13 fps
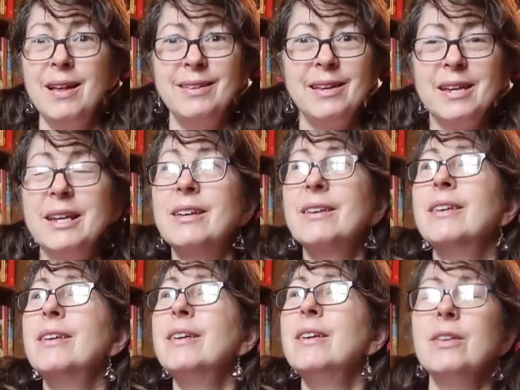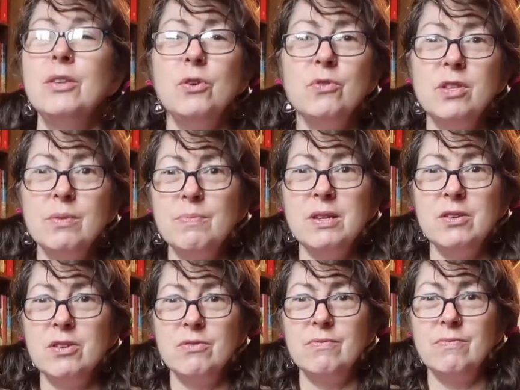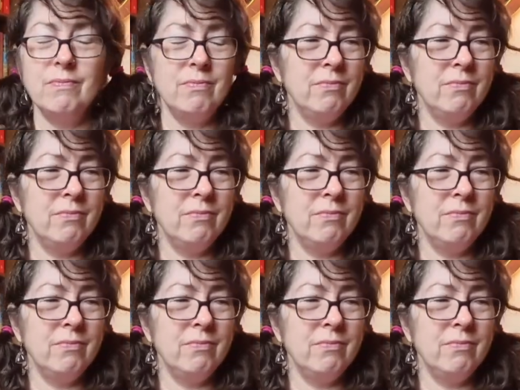like used to be just